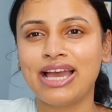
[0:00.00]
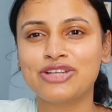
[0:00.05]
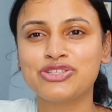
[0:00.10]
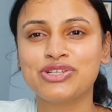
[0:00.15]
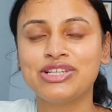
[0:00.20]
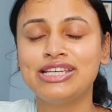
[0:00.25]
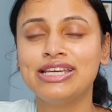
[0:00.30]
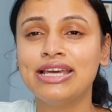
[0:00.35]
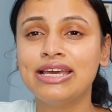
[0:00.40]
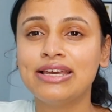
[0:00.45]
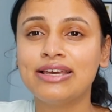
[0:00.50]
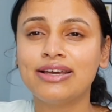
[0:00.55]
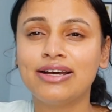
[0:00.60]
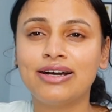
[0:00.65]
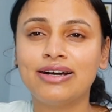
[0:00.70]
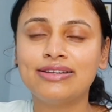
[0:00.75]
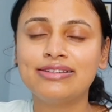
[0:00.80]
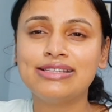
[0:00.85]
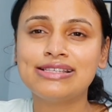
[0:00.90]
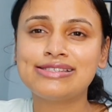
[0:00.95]
Actually,
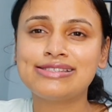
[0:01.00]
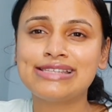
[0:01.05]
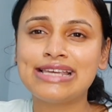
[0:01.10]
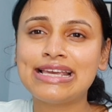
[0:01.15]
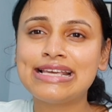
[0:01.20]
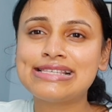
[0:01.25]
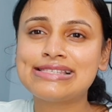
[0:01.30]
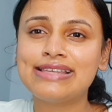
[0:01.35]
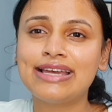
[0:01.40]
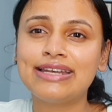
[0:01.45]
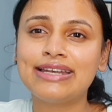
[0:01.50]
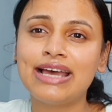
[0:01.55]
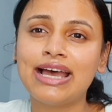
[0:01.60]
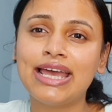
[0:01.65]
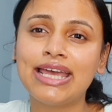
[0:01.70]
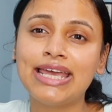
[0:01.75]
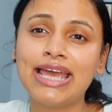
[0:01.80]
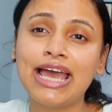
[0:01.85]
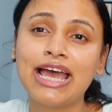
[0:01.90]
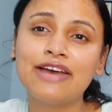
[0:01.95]
this says that
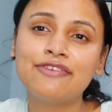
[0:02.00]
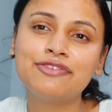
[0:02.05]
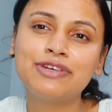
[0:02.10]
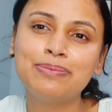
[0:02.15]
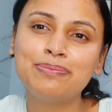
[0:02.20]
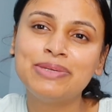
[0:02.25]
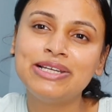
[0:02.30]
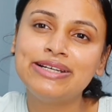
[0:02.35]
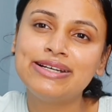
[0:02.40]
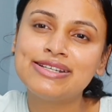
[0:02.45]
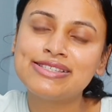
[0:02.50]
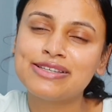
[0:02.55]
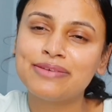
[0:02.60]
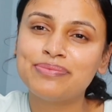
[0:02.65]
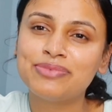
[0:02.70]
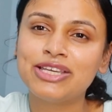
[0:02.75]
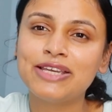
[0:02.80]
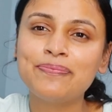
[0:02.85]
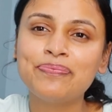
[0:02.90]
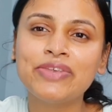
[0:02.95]
I have completed
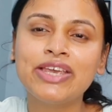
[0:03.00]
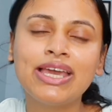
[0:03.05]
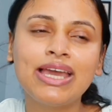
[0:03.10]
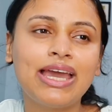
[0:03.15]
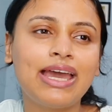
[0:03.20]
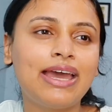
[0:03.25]
something,